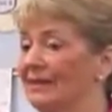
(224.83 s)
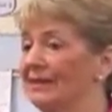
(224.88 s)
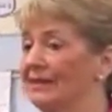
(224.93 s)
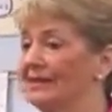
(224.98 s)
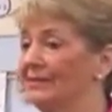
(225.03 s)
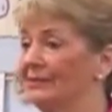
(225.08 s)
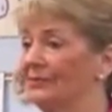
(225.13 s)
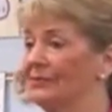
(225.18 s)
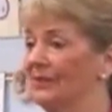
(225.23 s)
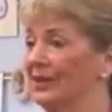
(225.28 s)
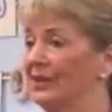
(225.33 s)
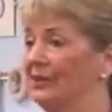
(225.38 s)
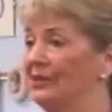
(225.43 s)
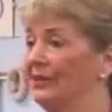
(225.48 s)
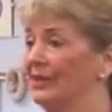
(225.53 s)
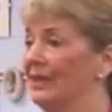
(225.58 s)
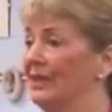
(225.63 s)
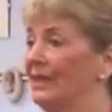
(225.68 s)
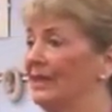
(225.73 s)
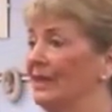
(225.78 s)
the
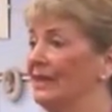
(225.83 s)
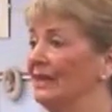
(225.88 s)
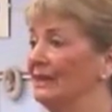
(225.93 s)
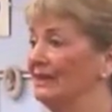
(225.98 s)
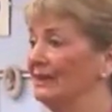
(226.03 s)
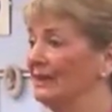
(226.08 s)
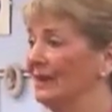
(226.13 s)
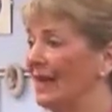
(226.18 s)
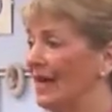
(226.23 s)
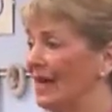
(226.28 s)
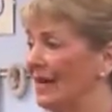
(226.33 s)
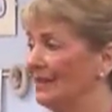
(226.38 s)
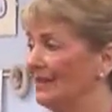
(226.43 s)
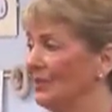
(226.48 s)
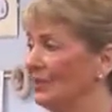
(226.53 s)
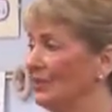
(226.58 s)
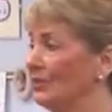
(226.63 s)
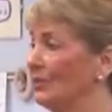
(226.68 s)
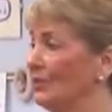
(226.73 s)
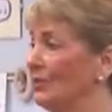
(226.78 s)
very
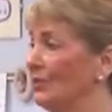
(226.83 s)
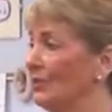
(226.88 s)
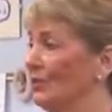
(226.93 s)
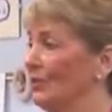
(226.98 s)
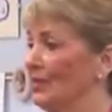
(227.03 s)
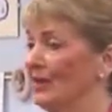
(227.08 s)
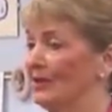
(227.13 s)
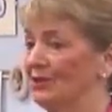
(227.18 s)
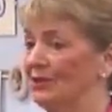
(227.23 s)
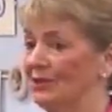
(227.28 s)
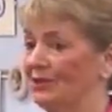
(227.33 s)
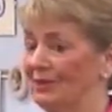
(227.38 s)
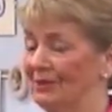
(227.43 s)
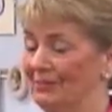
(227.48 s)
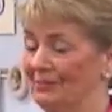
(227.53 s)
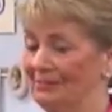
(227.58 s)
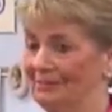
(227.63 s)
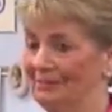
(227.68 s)
last question.